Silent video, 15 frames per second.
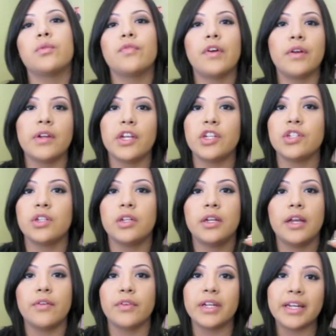foundation,
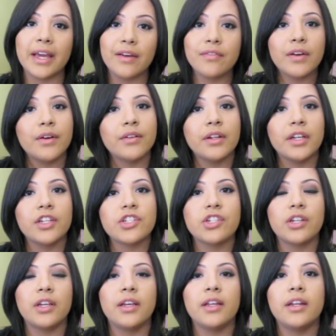everyday
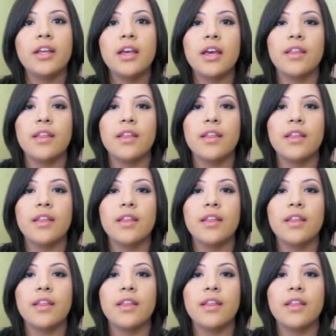foundation.